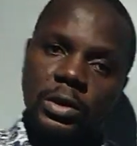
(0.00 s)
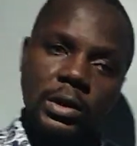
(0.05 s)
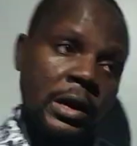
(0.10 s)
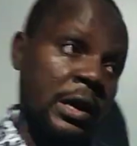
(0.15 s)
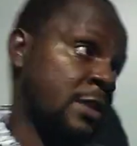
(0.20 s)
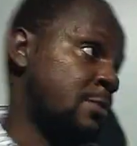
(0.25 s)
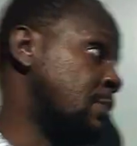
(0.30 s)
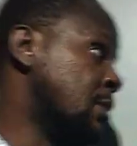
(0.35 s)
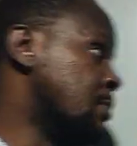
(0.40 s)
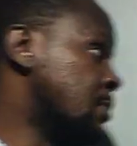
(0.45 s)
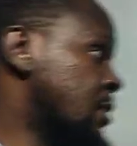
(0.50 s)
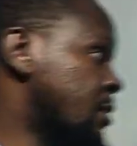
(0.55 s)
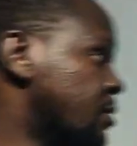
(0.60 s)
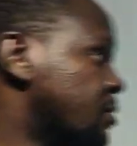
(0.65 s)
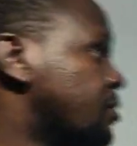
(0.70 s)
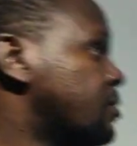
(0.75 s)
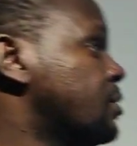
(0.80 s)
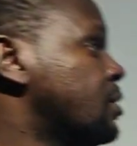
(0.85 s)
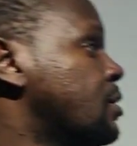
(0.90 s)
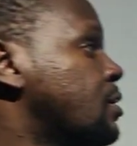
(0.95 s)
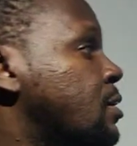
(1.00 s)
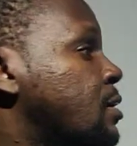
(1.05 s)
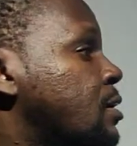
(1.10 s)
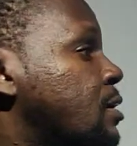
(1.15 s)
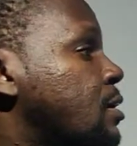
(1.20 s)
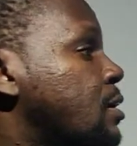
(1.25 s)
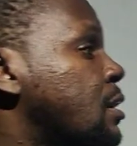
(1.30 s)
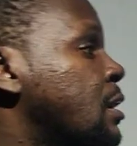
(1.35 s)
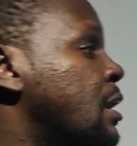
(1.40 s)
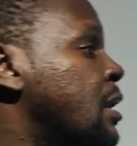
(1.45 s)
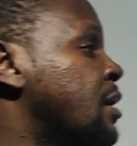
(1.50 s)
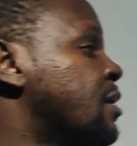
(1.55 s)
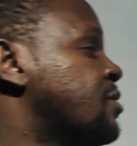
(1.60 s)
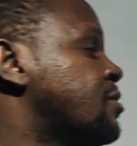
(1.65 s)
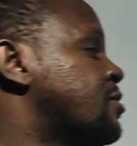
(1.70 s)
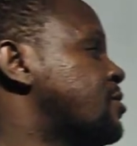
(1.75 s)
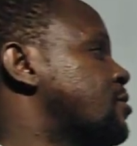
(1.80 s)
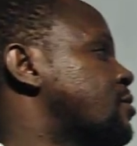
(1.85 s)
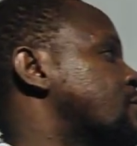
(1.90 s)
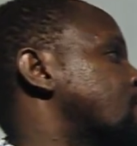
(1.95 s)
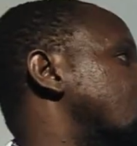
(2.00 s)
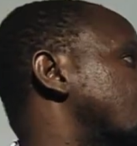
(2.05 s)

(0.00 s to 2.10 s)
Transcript: Admit please, less